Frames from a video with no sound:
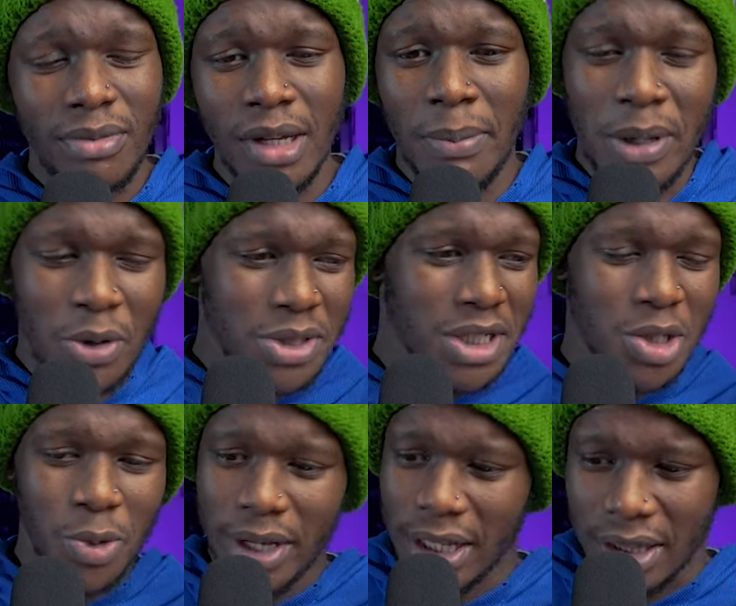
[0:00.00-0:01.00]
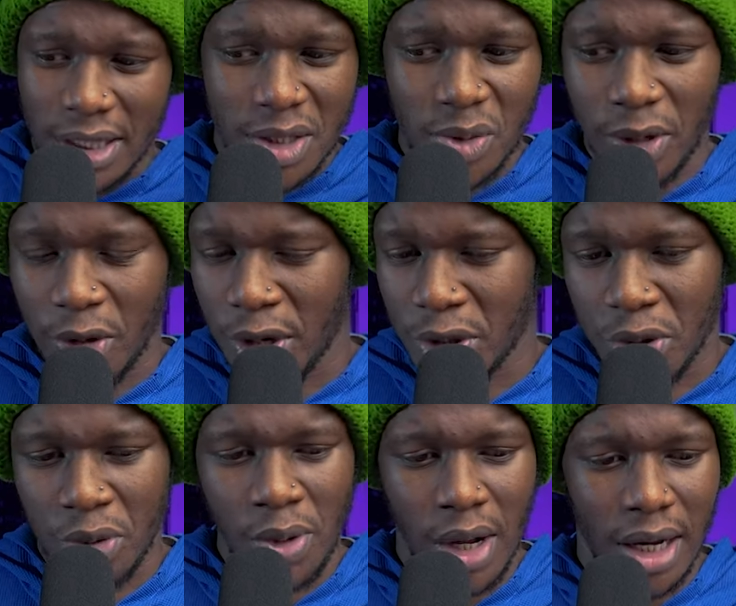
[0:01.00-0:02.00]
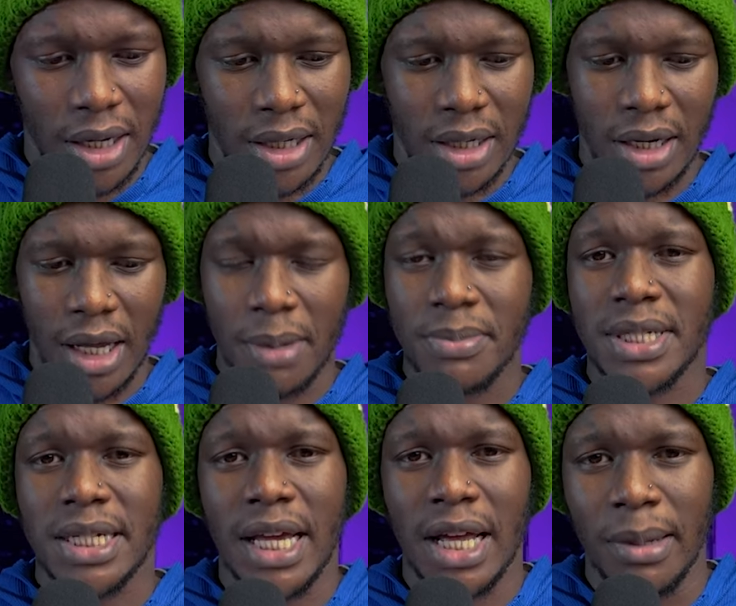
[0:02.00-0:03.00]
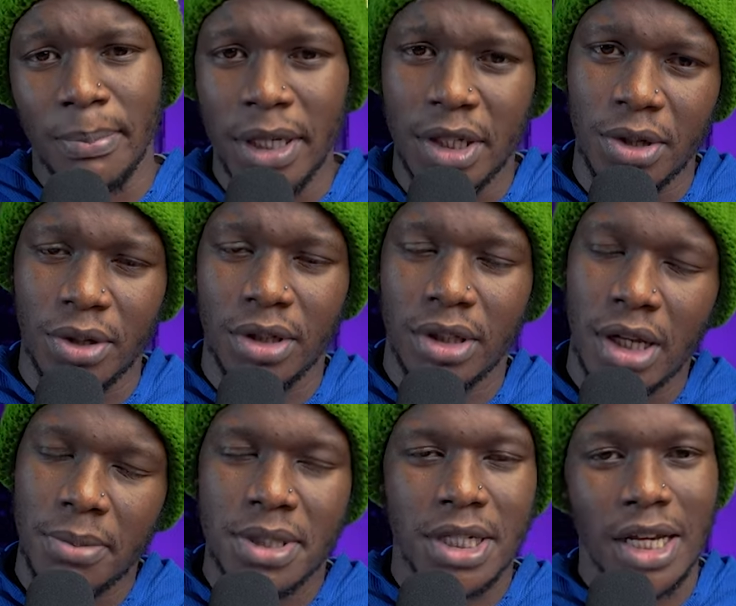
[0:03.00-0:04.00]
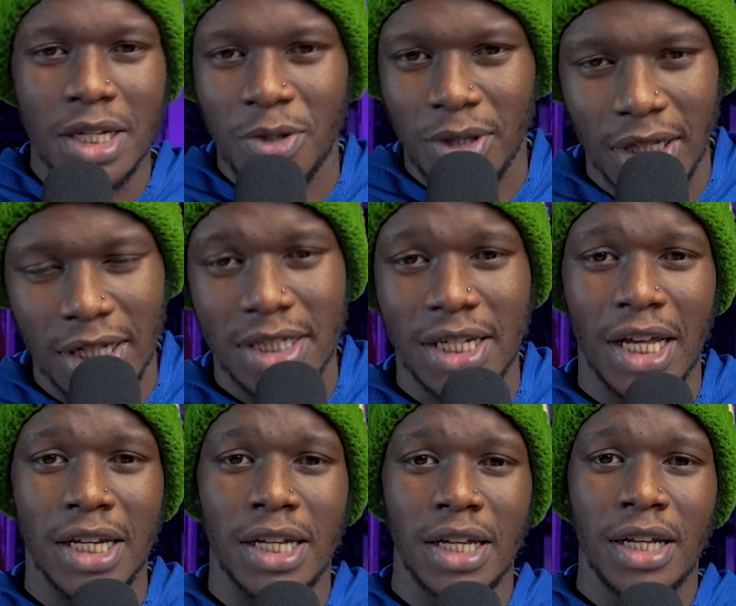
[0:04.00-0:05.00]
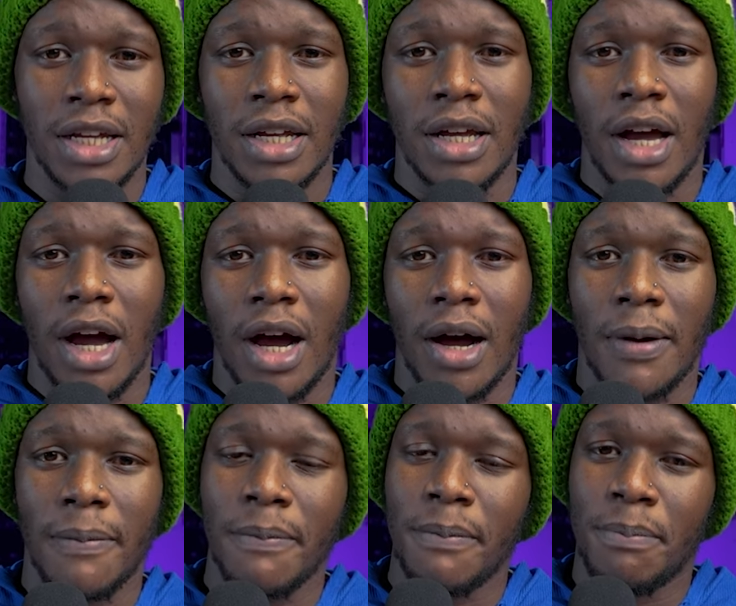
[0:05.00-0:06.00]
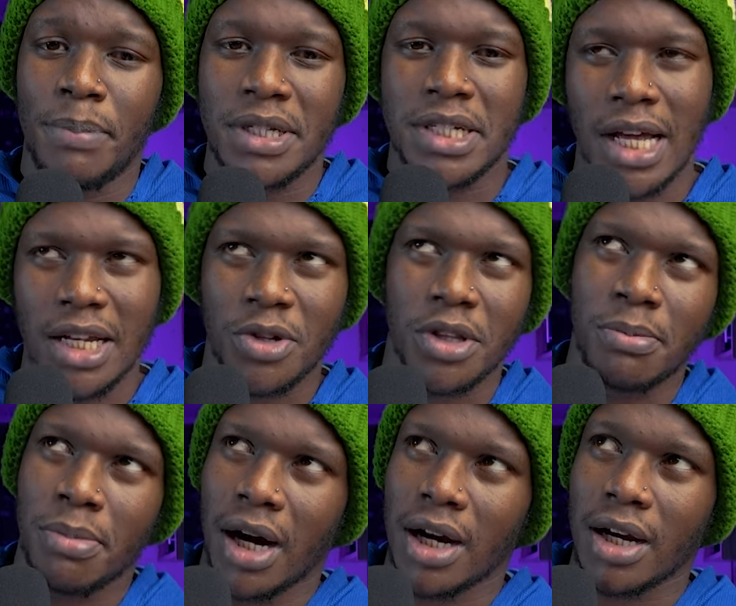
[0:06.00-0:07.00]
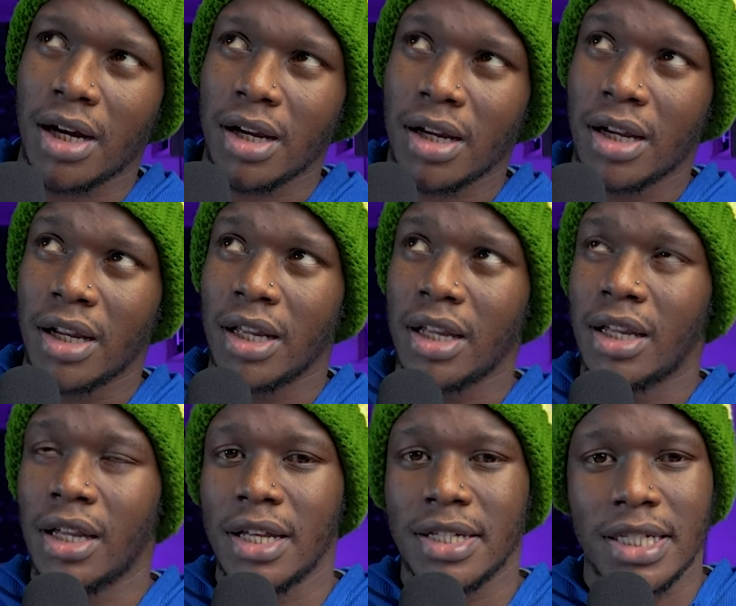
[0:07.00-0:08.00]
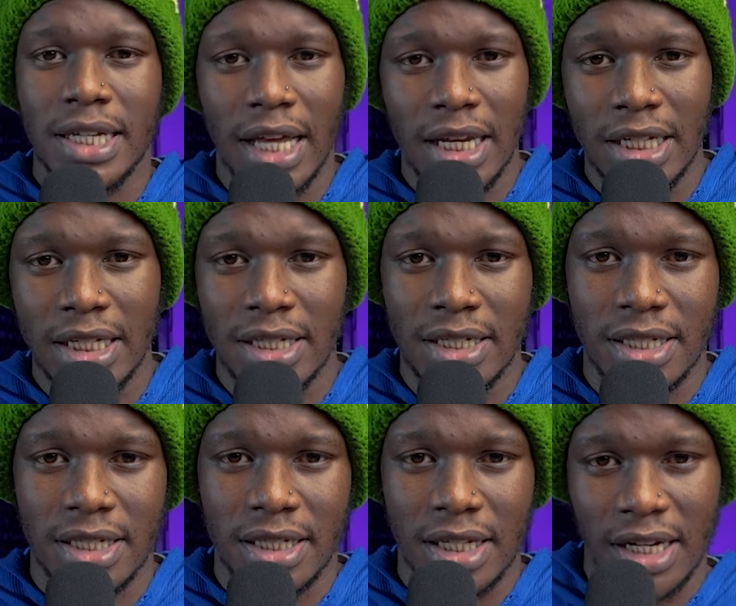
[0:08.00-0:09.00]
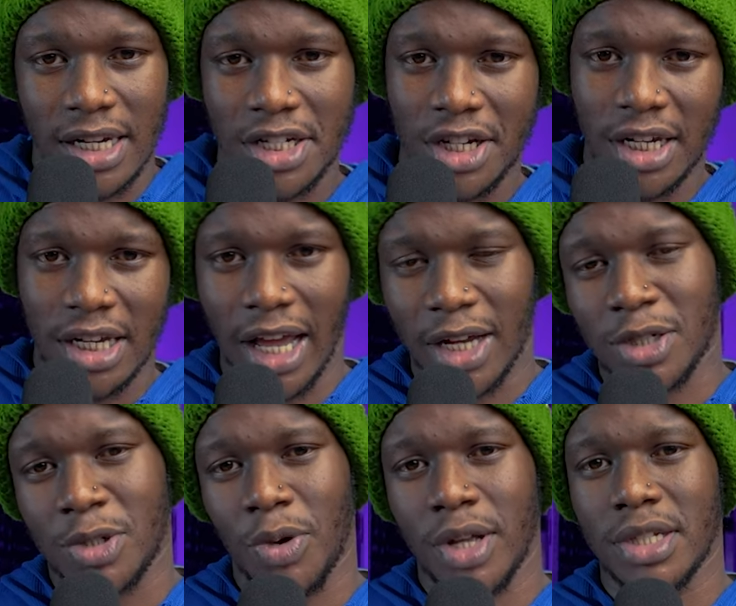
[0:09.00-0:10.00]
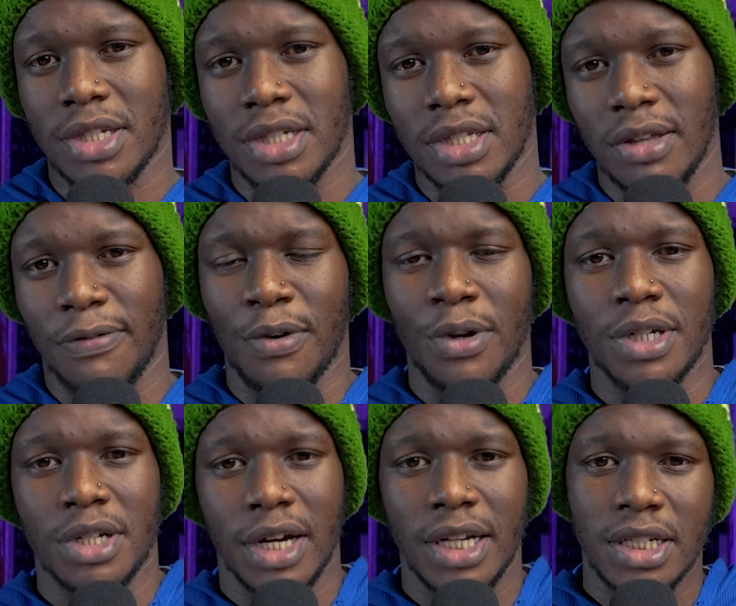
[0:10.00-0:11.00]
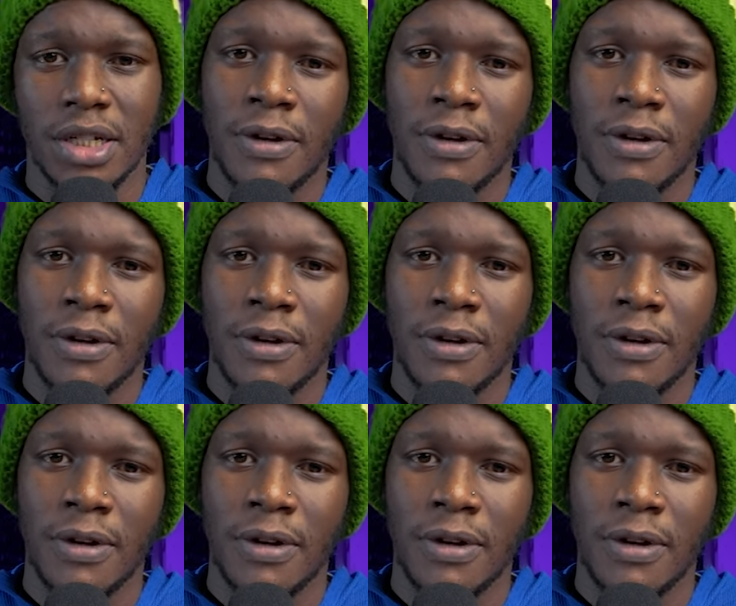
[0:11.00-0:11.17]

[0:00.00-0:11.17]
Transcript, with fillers: because he's doing it this way, you're going to do an M C L, medial. M C L is on the inside. Um, P C L is on the back. A C L is literally like towards the front, right?